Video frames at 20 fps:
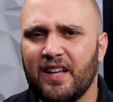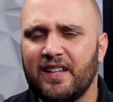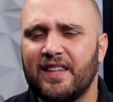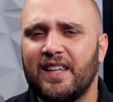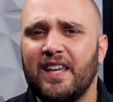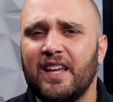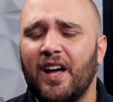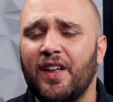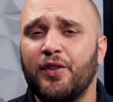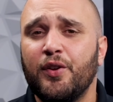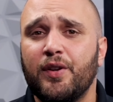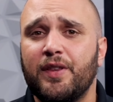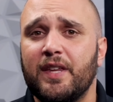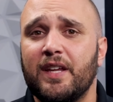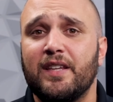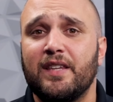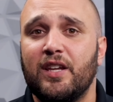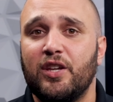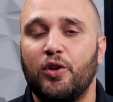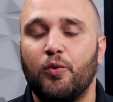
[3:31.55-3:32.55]
The other
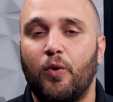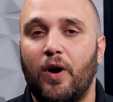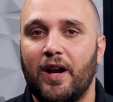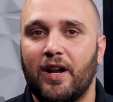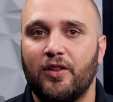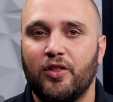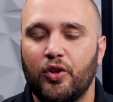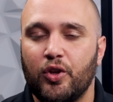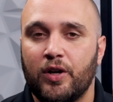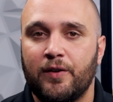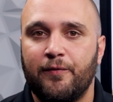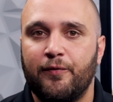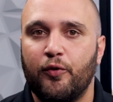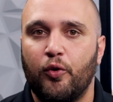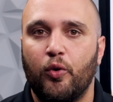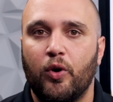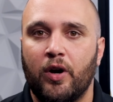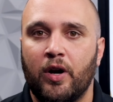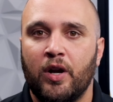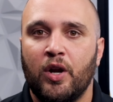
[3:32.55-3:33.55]
thing that you want to look
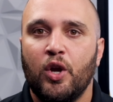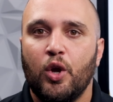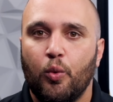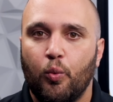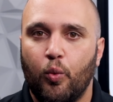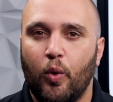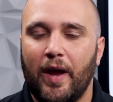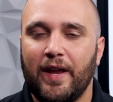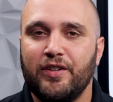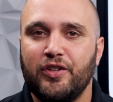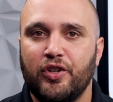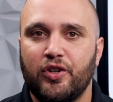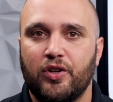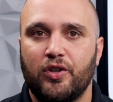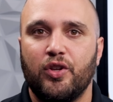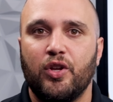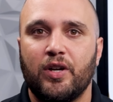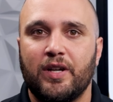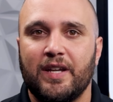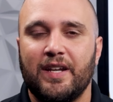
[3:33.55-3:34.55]
for when
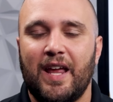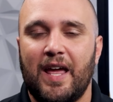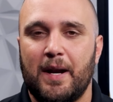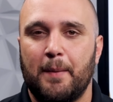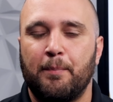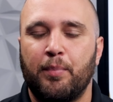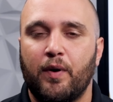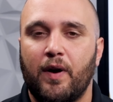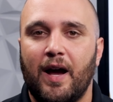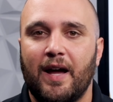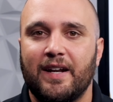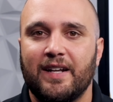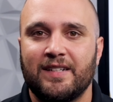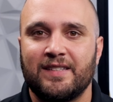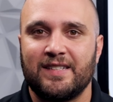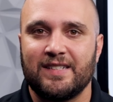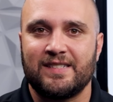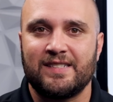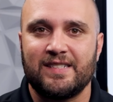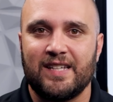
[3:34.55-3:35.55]
you're looking at a
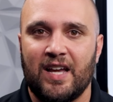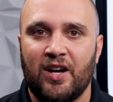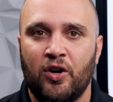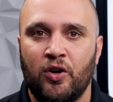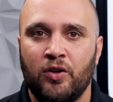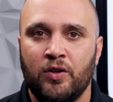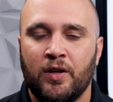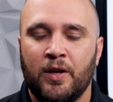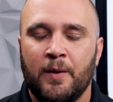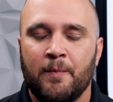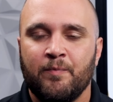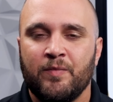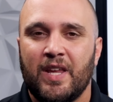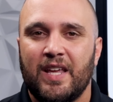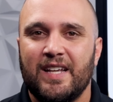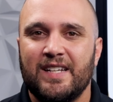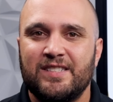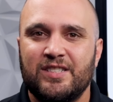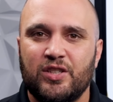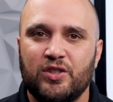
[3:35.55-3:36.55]
product to sell
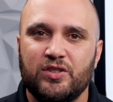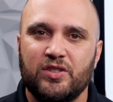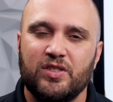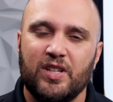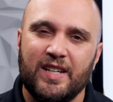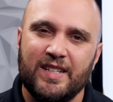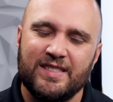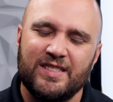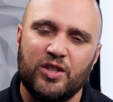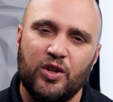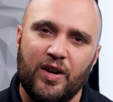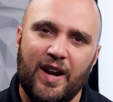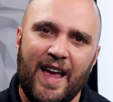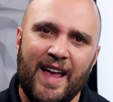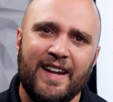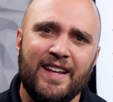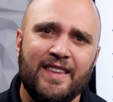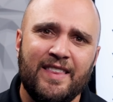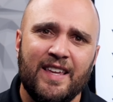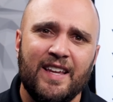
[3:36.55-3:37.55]
is there, is there
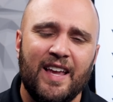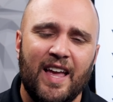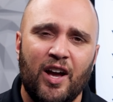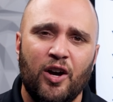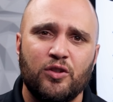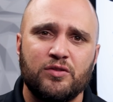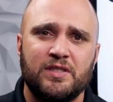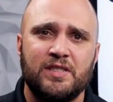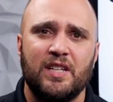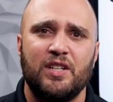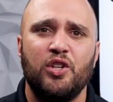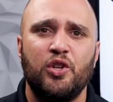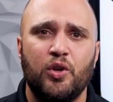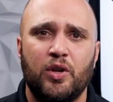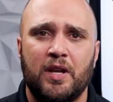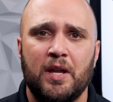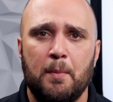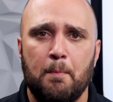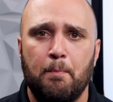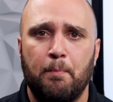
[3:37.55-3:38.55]
anything else that you
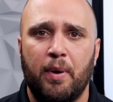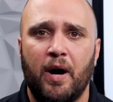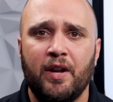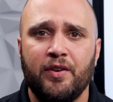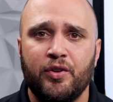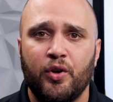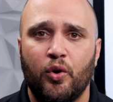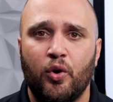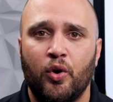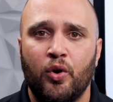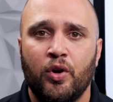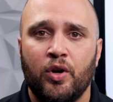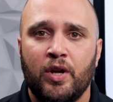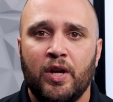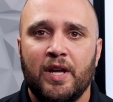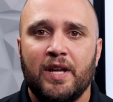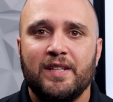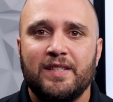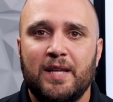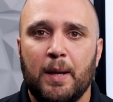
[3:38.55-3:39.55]
can bundle
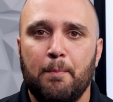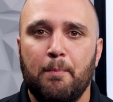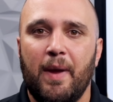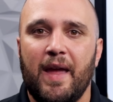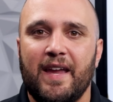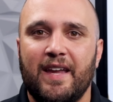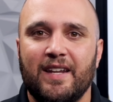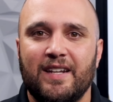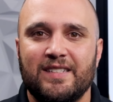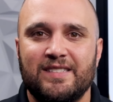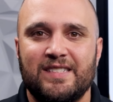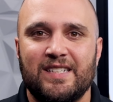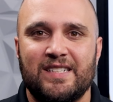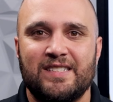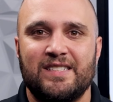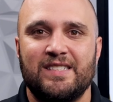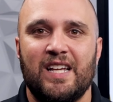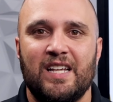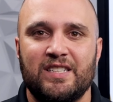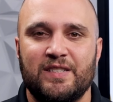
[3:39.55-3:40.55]
to make it a
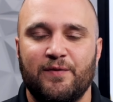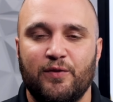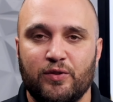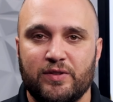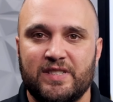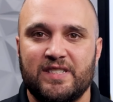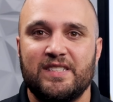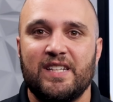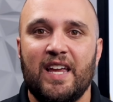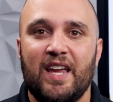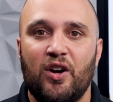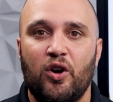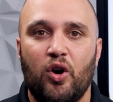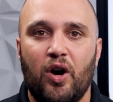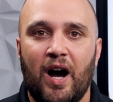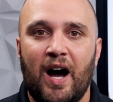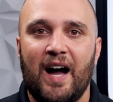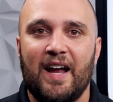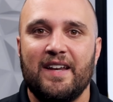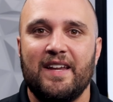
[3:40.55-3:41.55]
successful sale
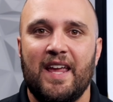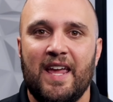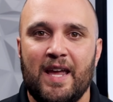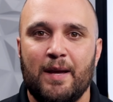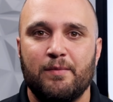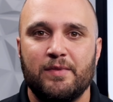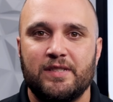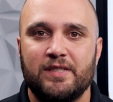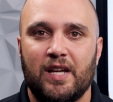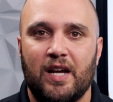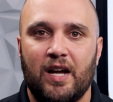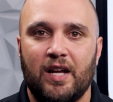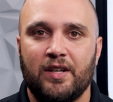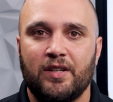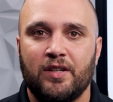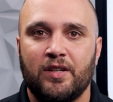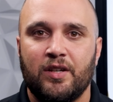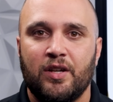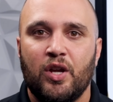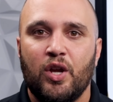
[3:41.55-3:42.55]
on Amazon?
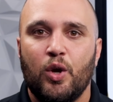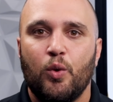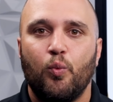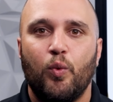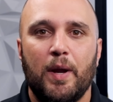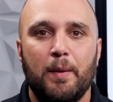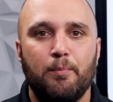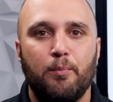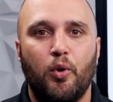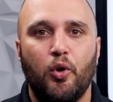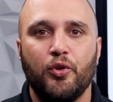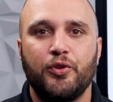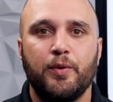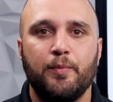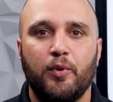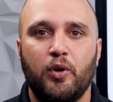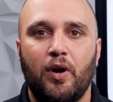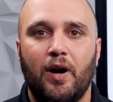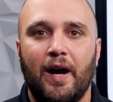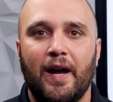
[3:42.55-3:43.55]
When
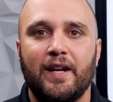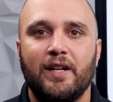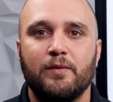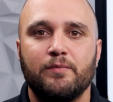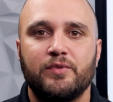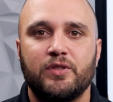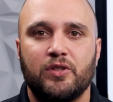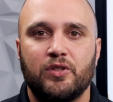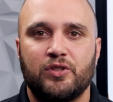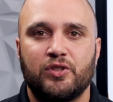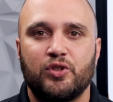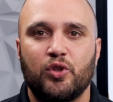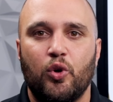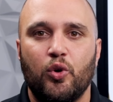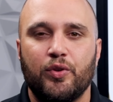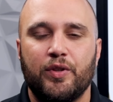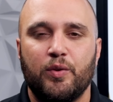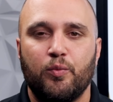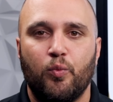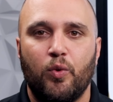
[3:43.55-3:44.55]
multiple items are
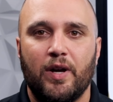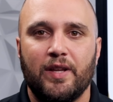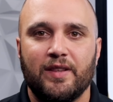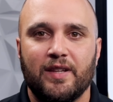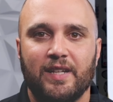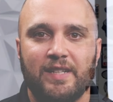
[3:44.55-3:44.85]
sold in one